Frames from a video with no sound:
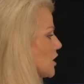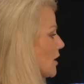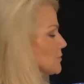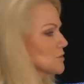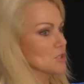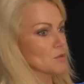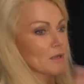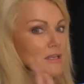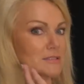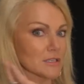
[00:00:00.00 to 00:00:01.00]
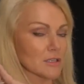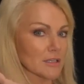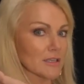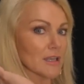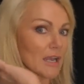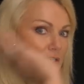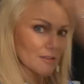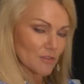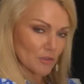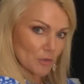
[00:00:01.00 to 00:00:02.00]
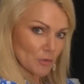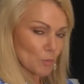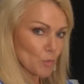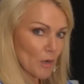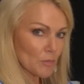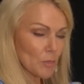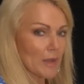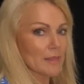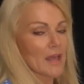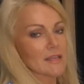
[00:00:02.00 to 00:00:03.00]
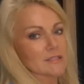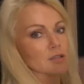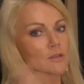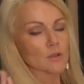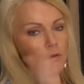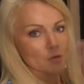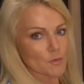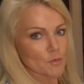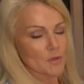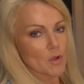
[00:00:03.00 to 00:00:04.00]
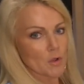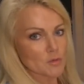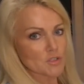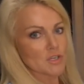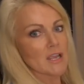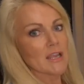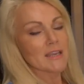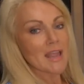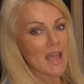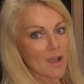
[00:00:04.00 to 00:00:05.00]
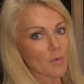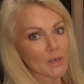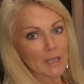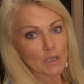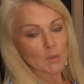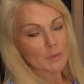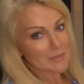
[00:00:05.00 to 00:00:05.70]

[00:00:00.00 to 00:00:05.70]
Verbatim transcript: top two and it's gonna kind of give you your runway lights through the coach. Now when I go to